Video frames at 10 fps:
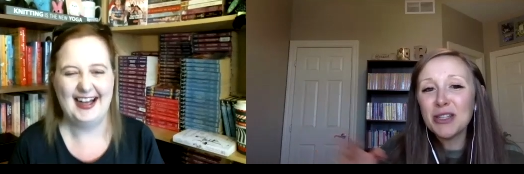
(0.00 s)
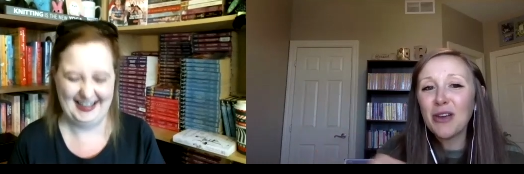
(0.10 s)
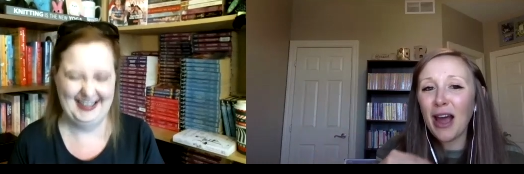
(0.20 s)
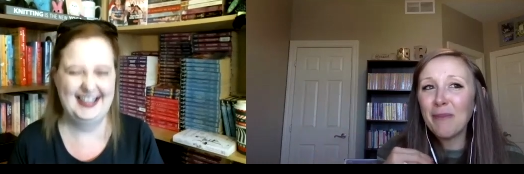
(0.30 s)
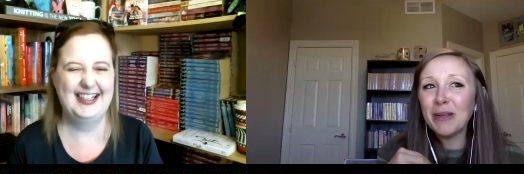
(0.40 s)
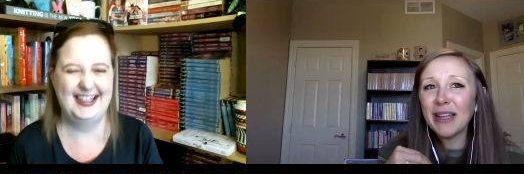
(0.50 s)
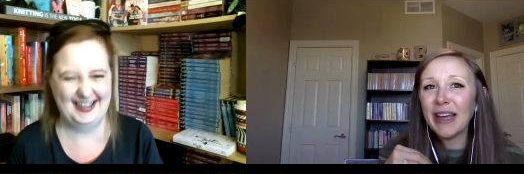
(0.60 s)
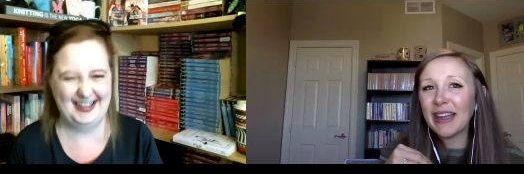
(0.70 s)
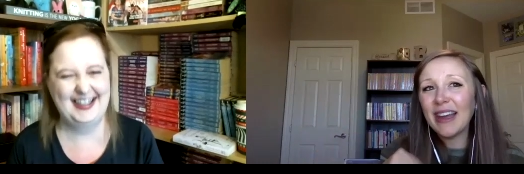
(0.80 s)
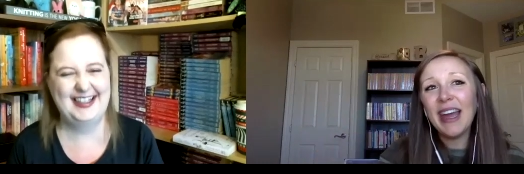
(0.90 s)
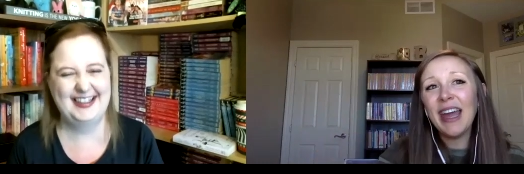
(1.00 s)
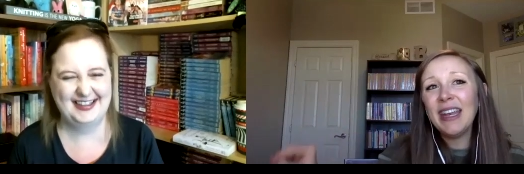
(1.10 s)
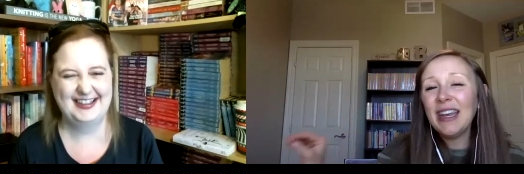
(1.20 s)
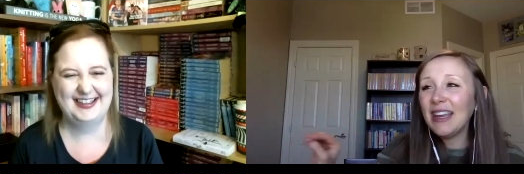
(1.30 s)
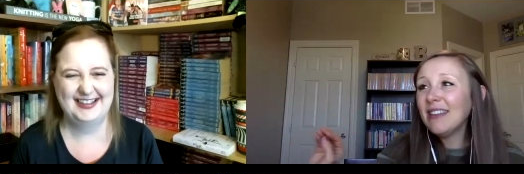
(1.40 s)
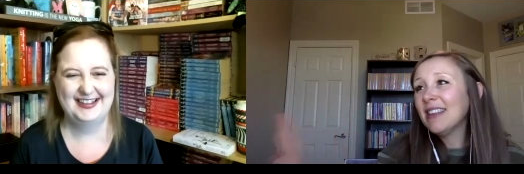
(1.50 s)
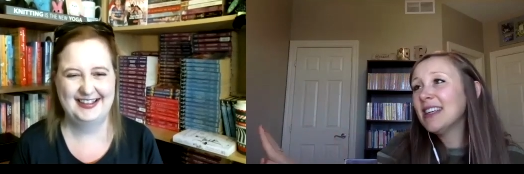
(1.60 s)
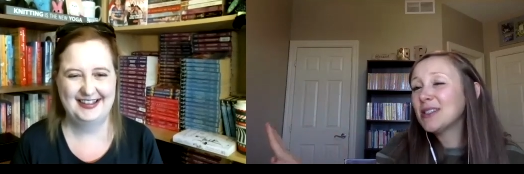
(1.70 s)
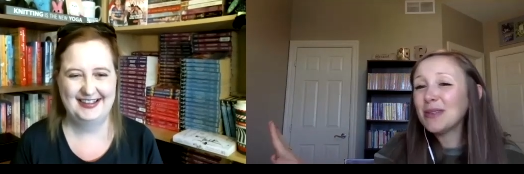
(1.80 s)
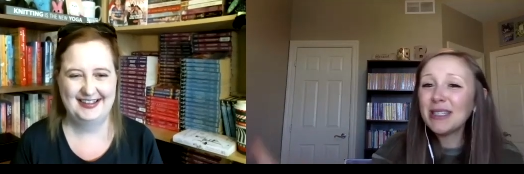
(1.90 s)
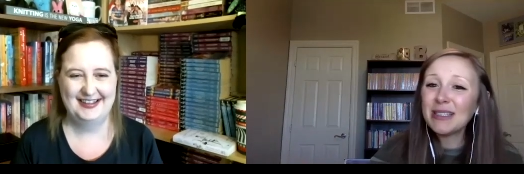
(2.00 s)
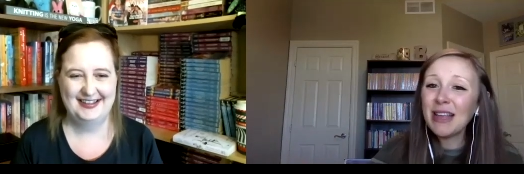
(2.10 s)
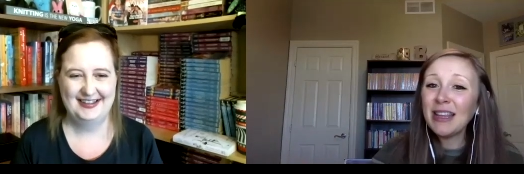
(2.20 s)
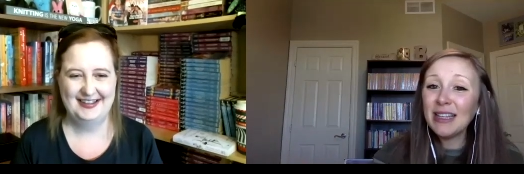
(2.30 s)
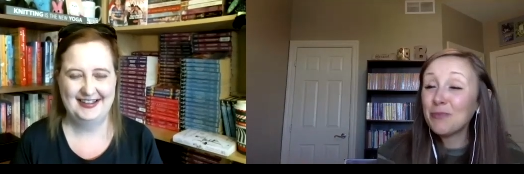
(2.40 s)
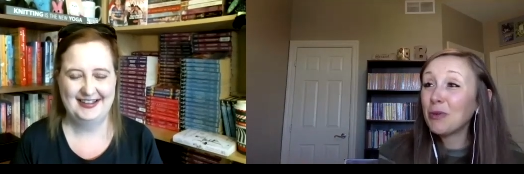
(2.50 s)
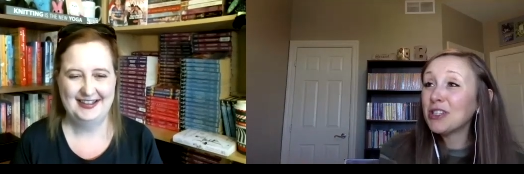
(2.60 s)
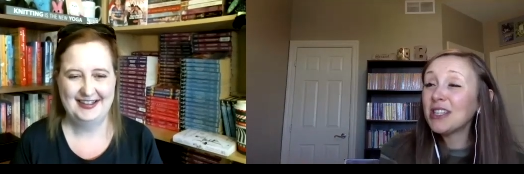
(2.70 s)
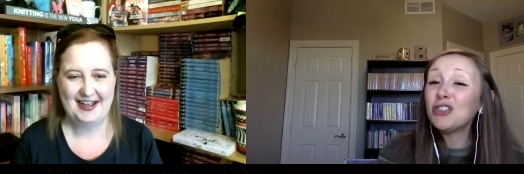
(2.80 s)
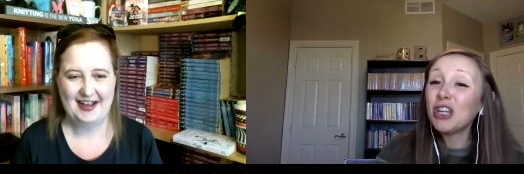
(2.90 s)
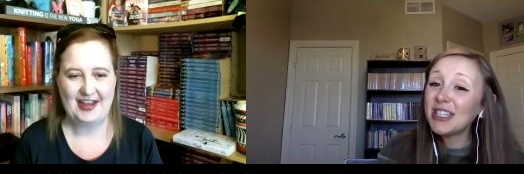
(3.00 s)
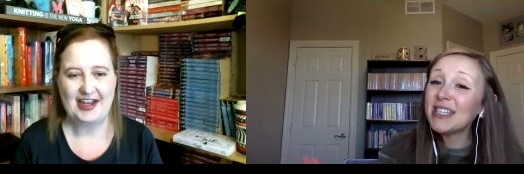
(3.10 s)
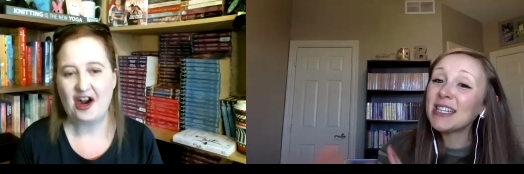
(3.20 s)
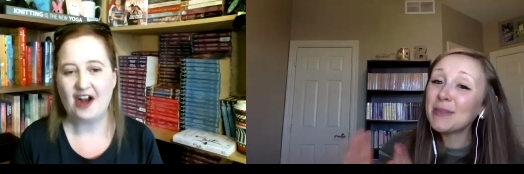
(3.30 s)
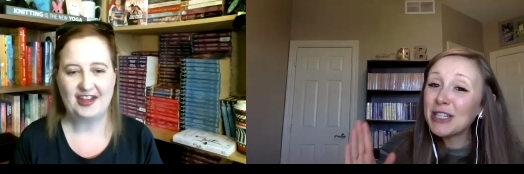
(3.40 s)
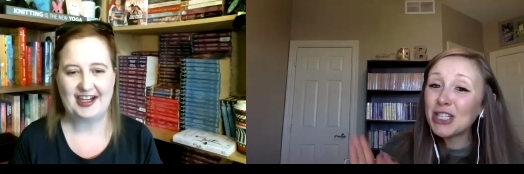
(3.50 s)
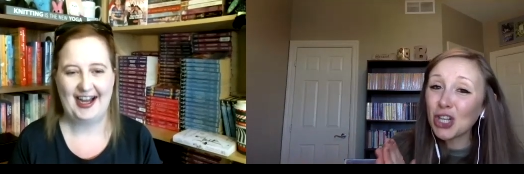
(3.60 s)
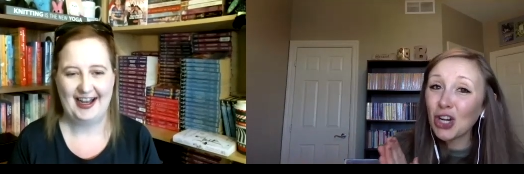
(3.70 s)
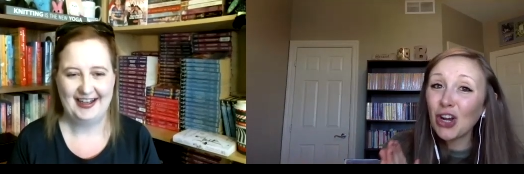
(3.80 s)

Speaker 1: you got, but like, and this was, and this person just they caught the guy,